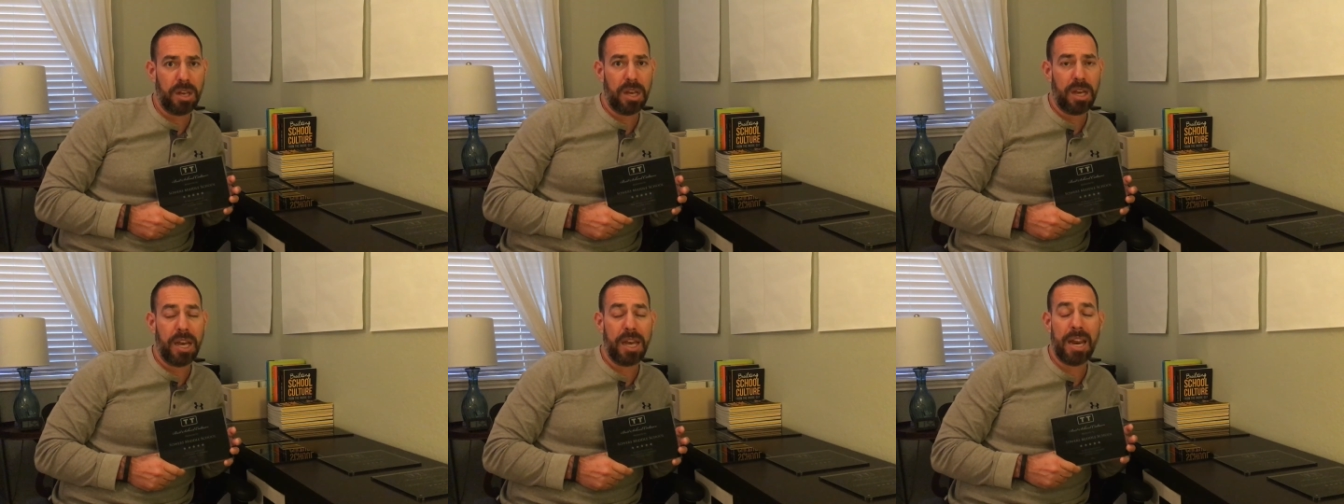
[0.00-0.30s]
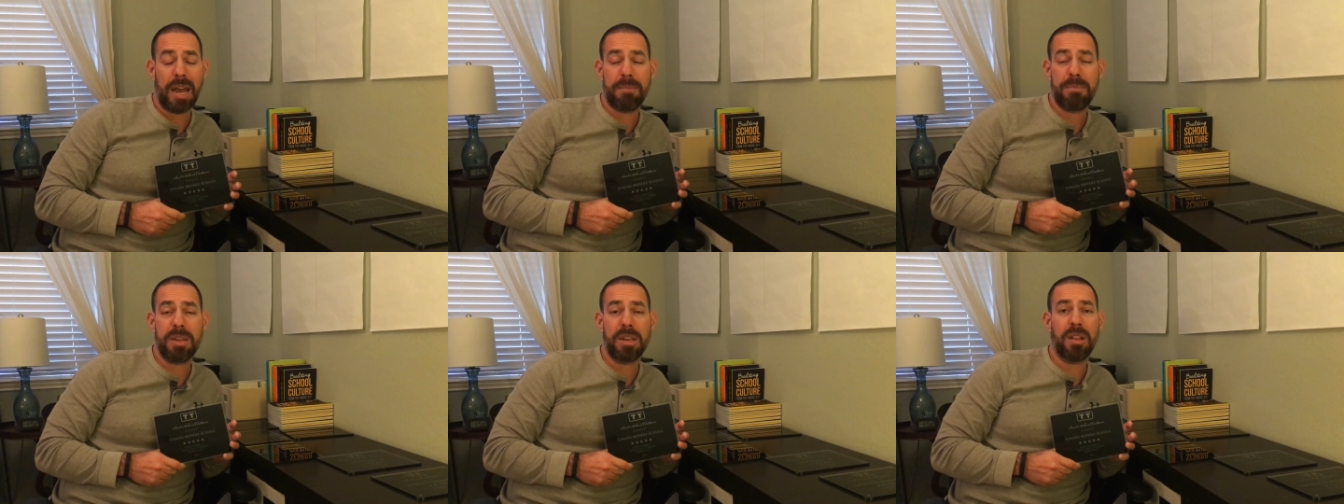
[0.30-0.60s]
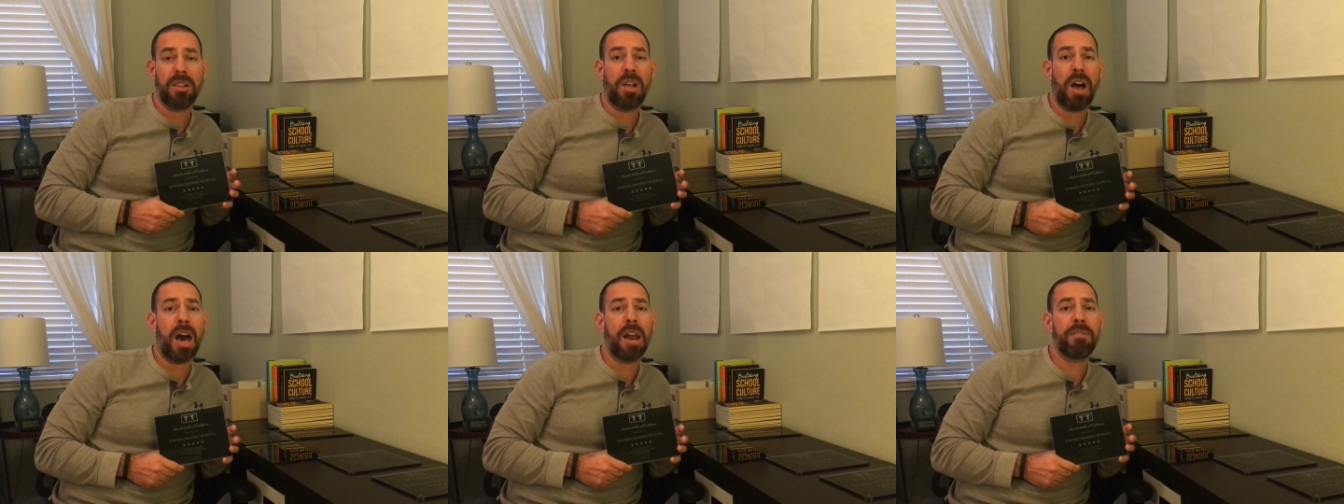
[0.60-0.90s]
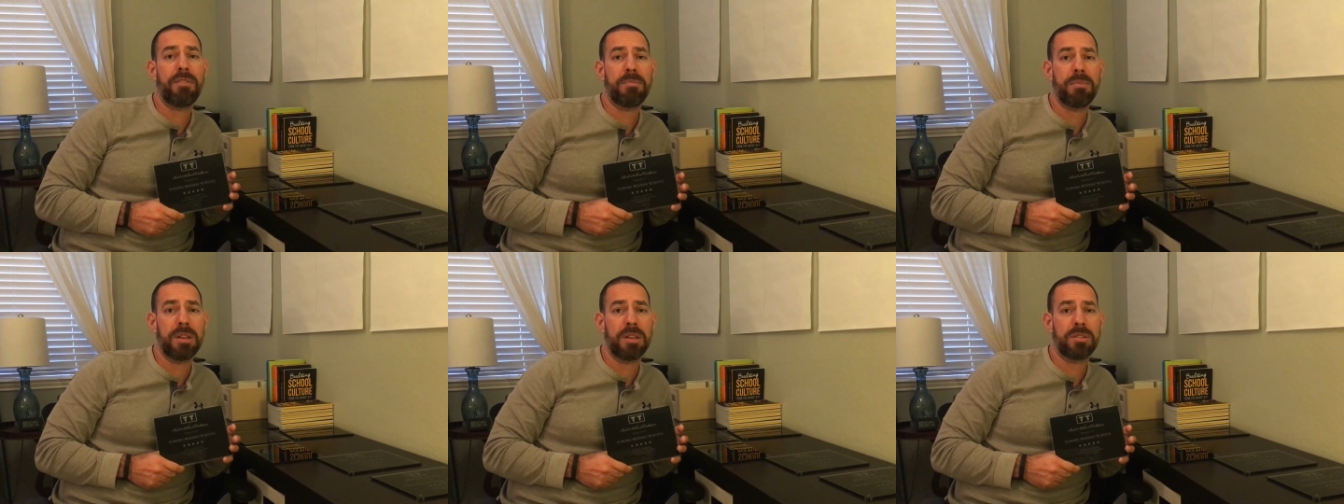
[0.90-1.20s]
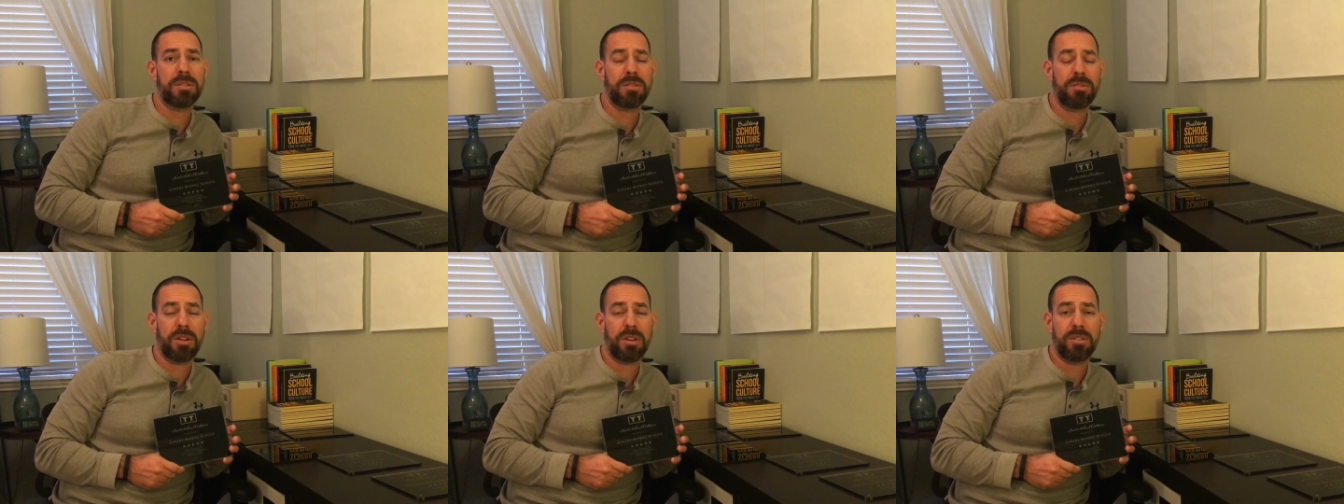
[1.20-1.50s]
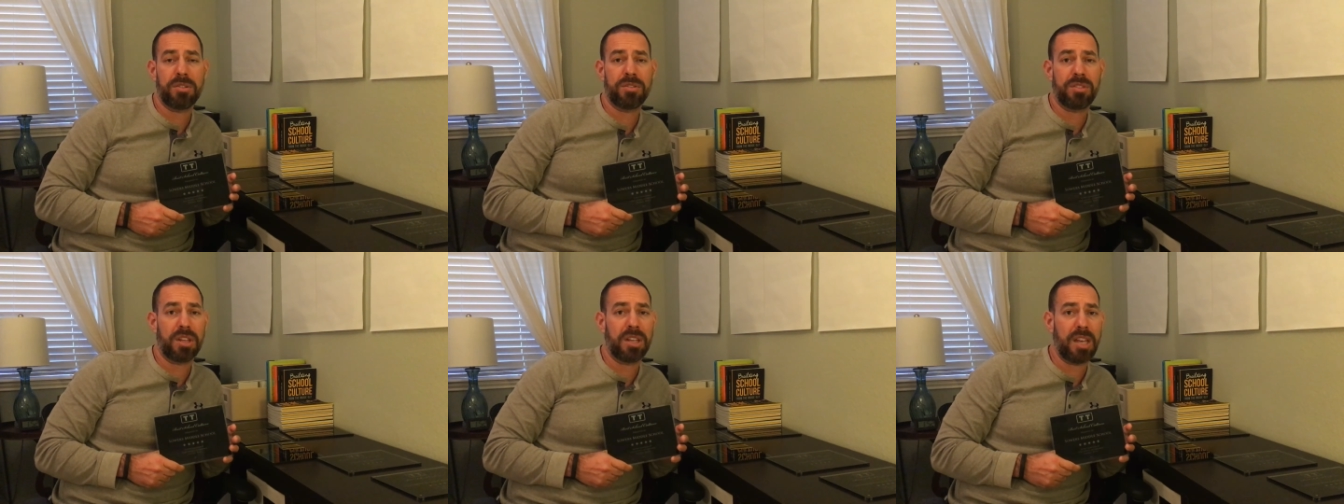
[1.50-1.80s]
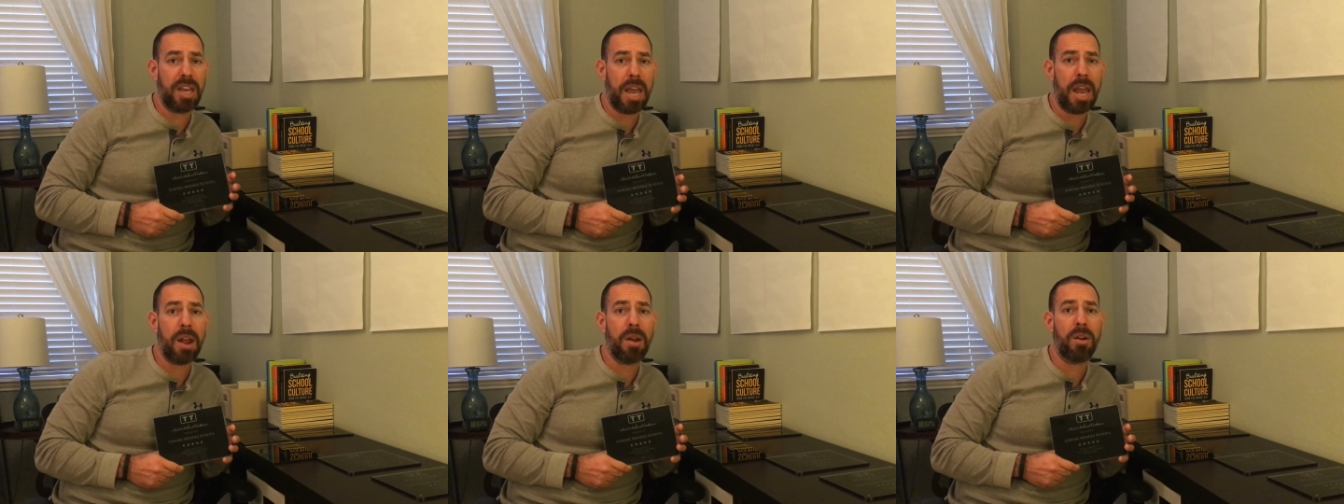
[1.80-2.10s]
and I meet a lot of administrators that
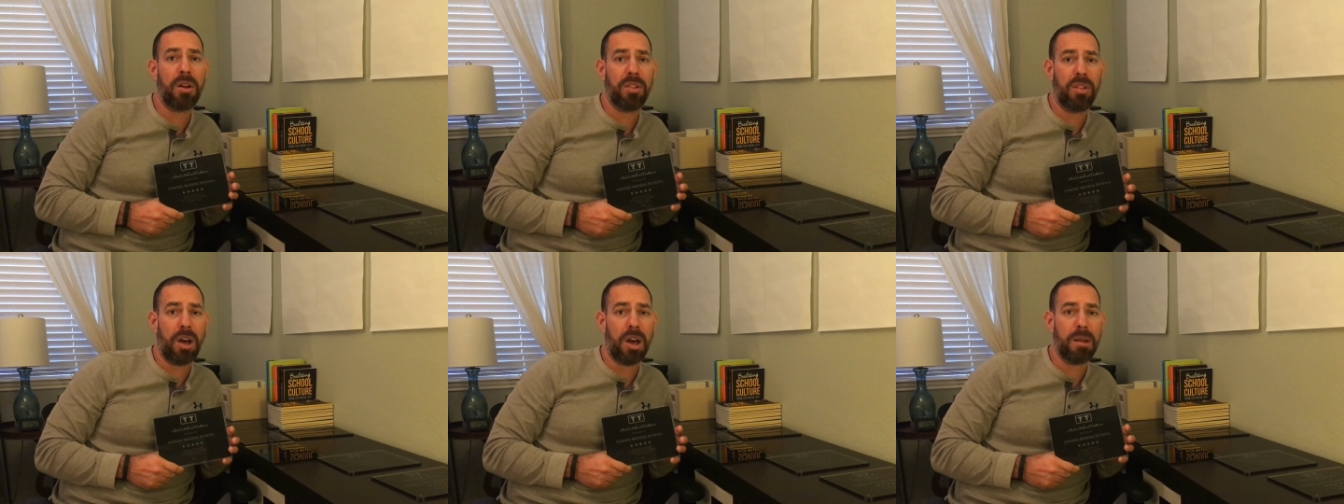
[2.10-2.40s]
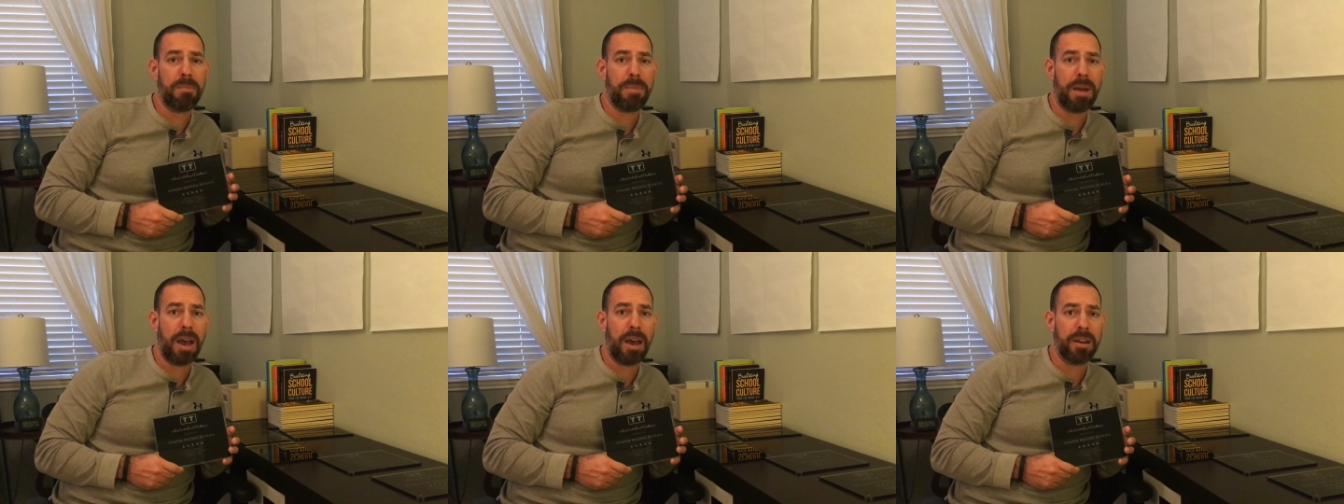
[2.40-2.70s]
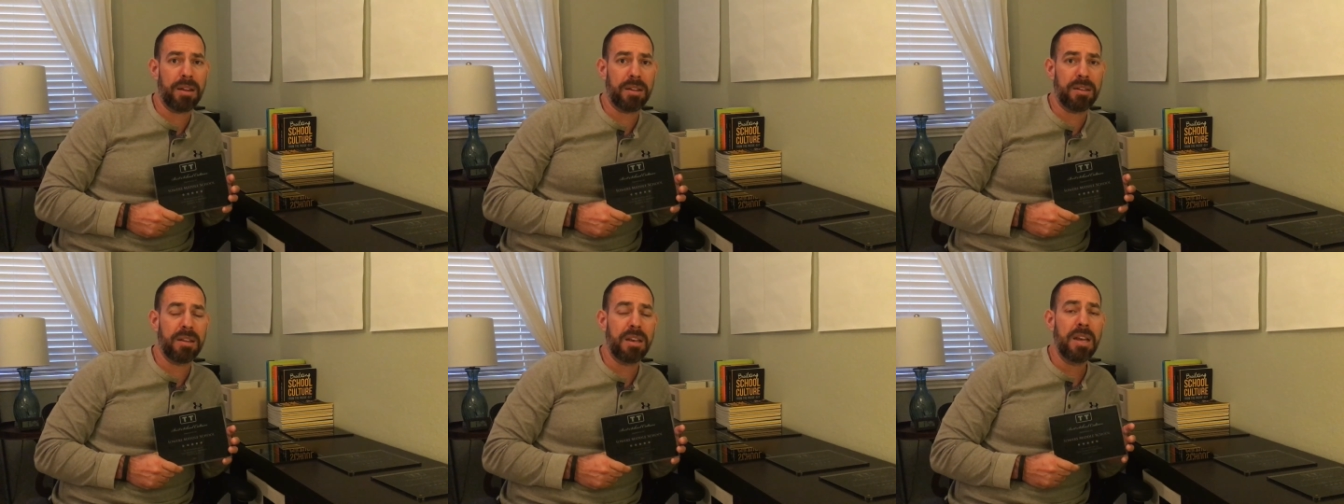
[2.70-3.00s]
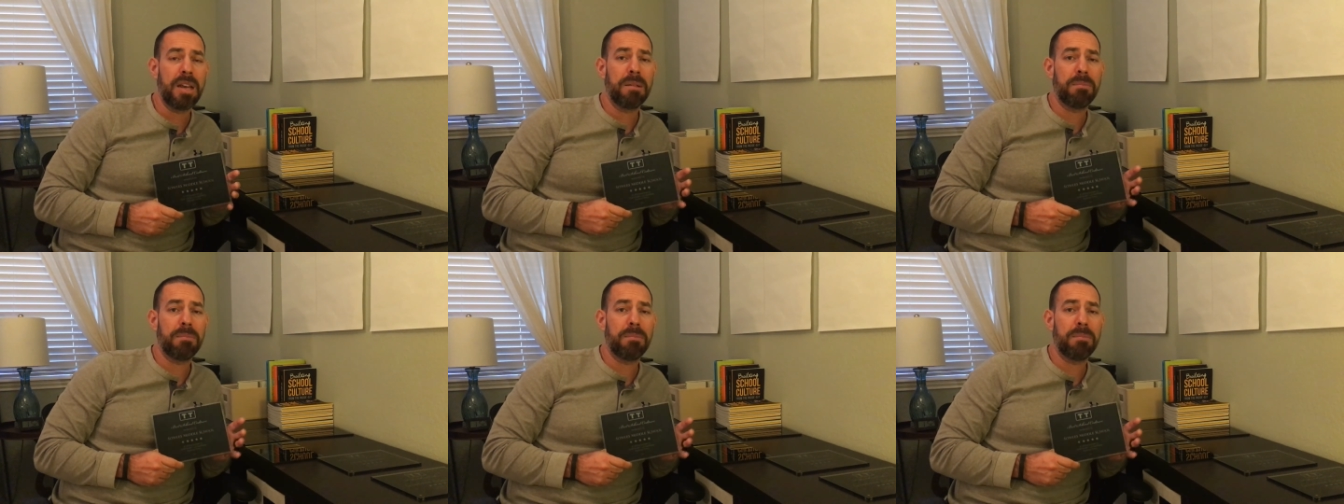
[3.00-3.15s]
care a lot about it.